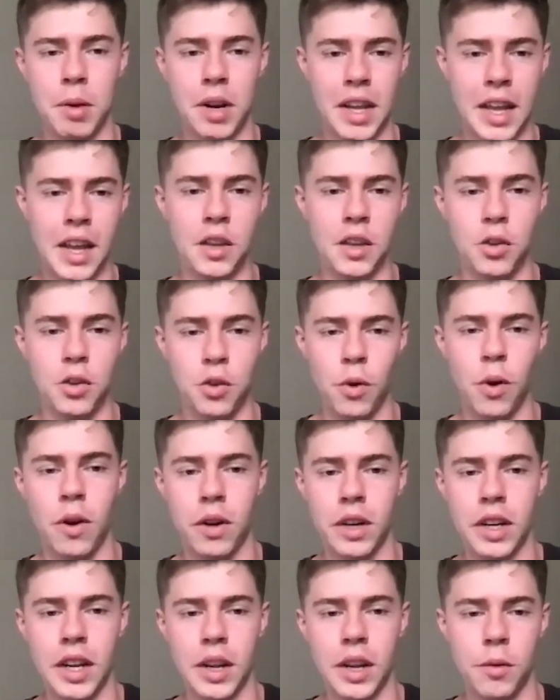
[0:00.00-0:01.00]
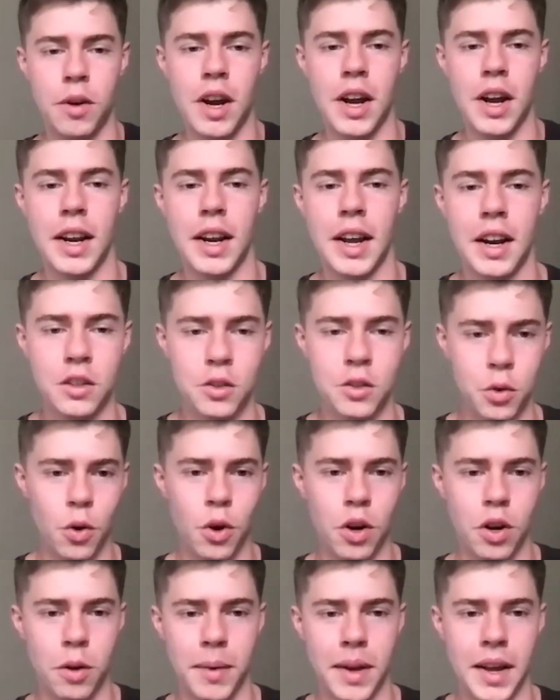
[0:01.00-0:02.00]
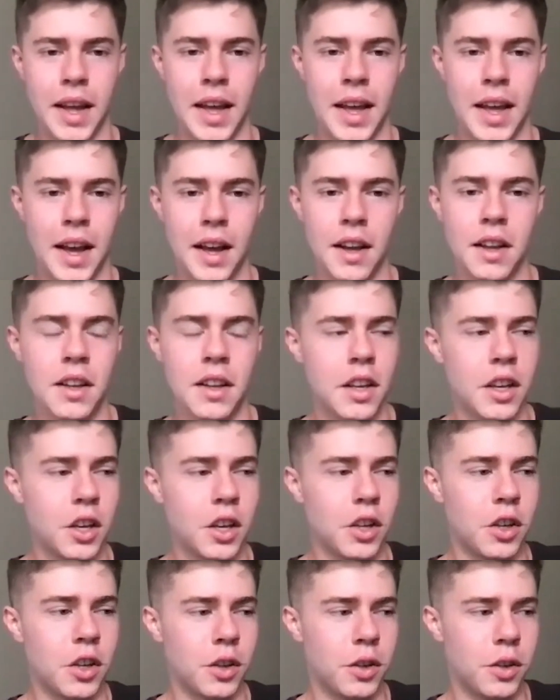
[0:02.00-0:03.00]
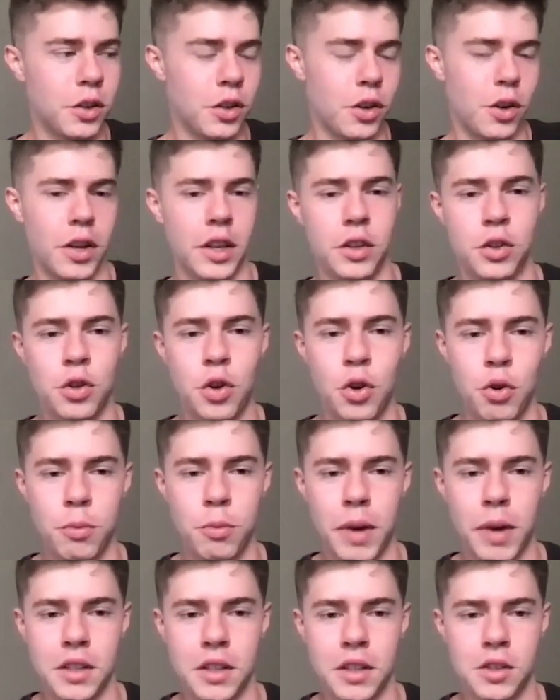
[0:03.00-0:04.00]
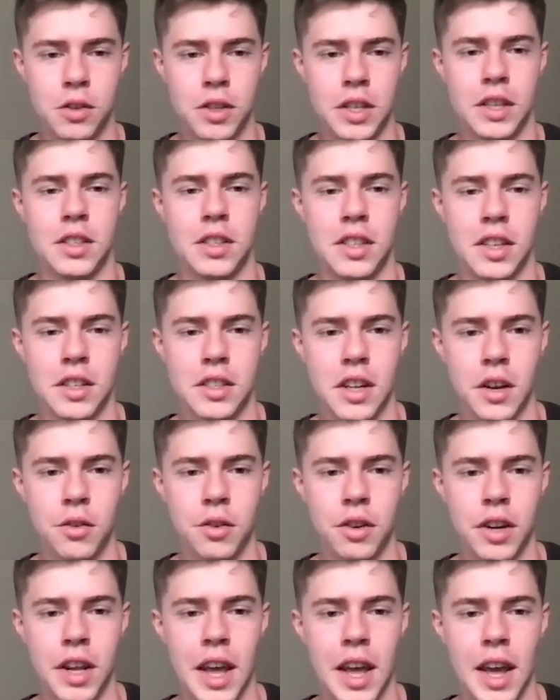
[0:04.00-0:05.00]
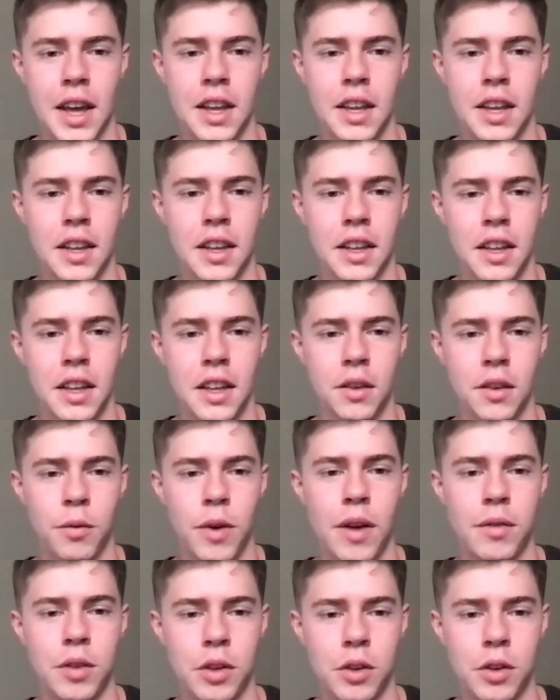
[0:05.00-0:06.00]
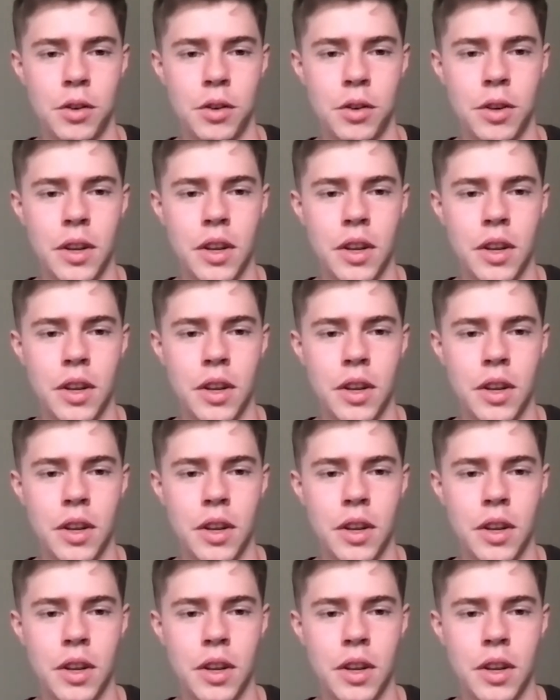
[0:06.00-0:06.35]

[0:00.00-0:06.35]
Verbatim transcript: being able to get you on here right now to talk about how, you know, in two months you did 600K revenue.